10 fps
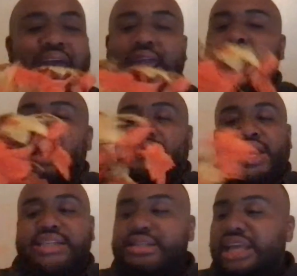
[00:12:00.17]
like
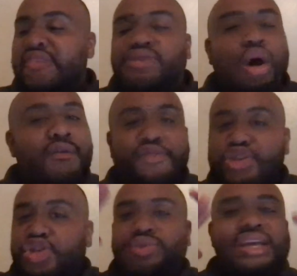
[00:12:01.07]
these leaves off the
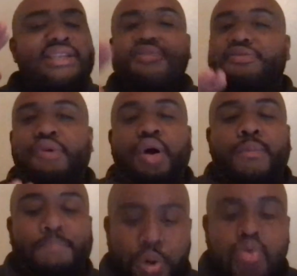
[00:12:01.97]
trees and
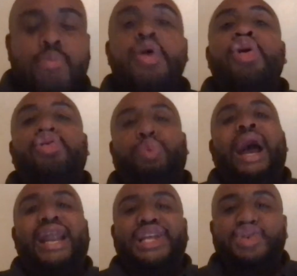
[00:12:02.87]
fall, boom,
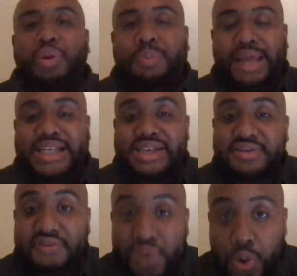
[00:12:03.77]
right into a place
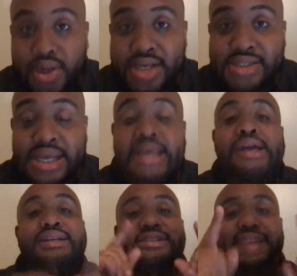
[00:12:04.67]
of focus,
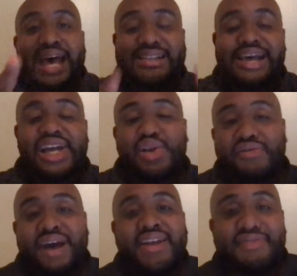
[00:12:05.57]
because that's how you'll
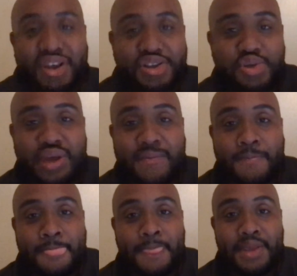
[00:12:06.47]
find victory.
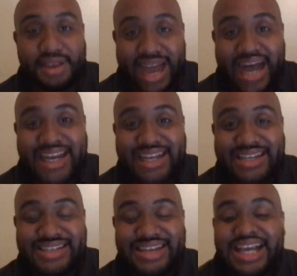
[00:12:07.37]
You got
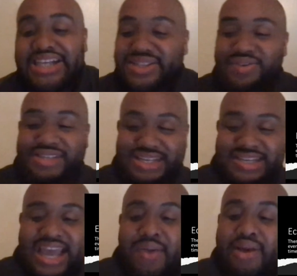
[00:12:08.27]
it? So
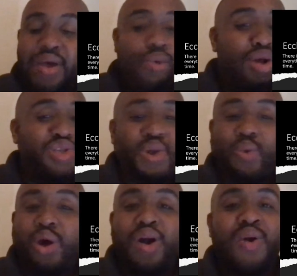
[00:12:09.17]
today, what I want you to
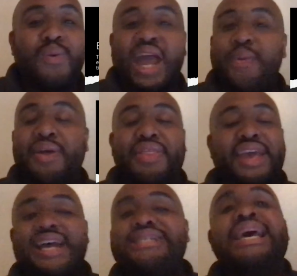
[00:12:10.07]
walk away with
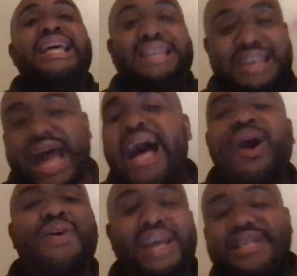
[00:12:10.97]
is,
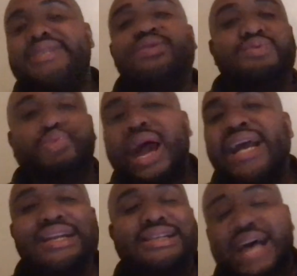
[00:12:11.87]
now is the
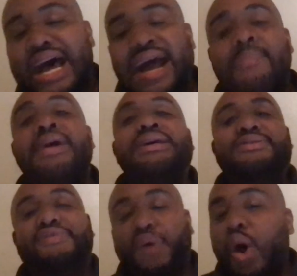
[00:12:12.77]
right time.
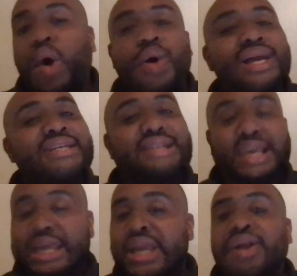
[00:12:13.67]
Fall is
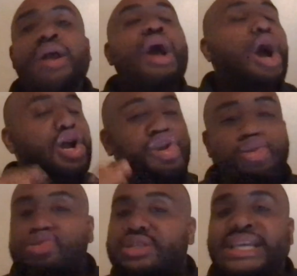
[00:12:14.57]
here. A
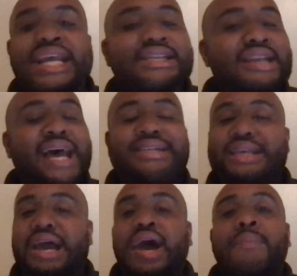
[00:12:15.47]
new season has
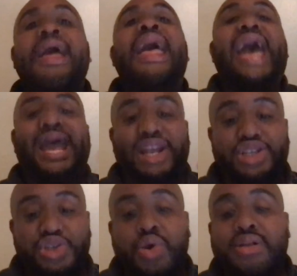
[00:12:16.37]
come, and
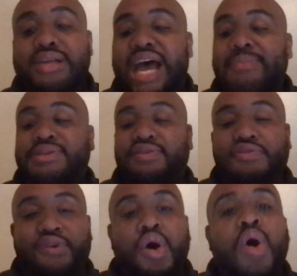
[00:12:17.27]
it's your time to
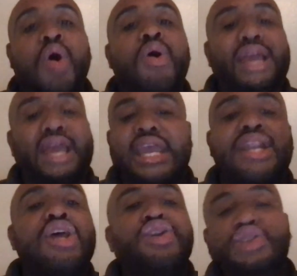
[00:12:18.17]
fall
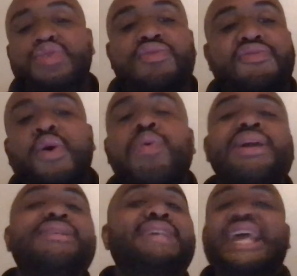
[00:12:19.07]
into
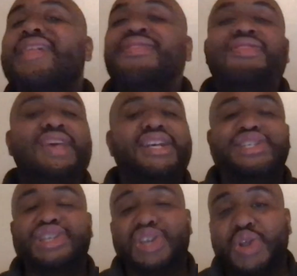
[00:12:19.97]
focus in
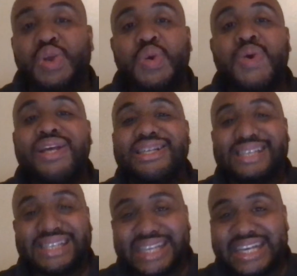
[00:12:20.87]
this new
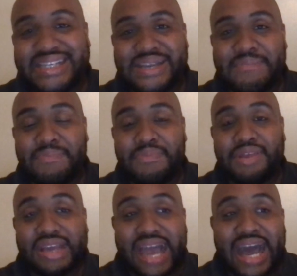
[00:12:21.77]
season.
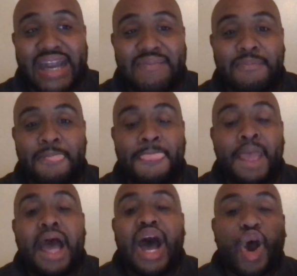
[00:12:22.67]
You got it?
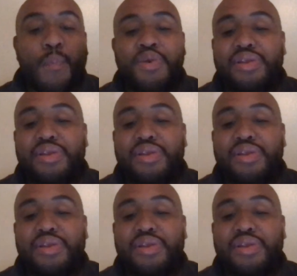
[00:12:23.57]
I hope